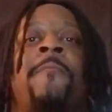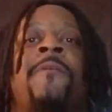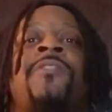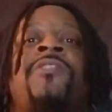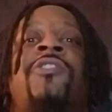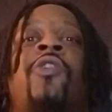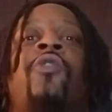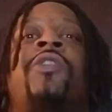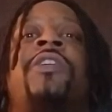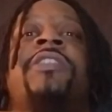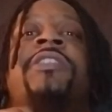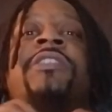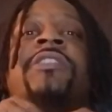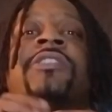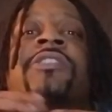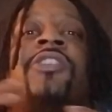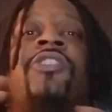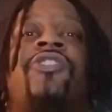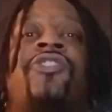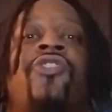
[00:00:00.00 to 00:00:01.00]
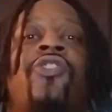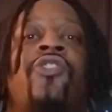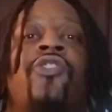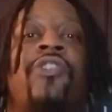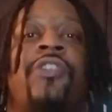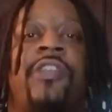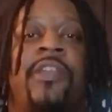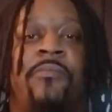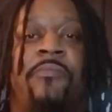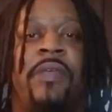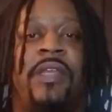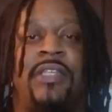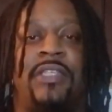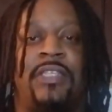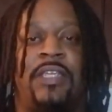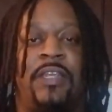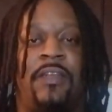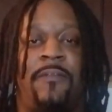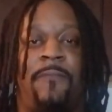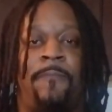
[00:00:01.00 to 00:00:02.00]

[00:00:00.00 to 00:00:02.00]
So this is the third dimension.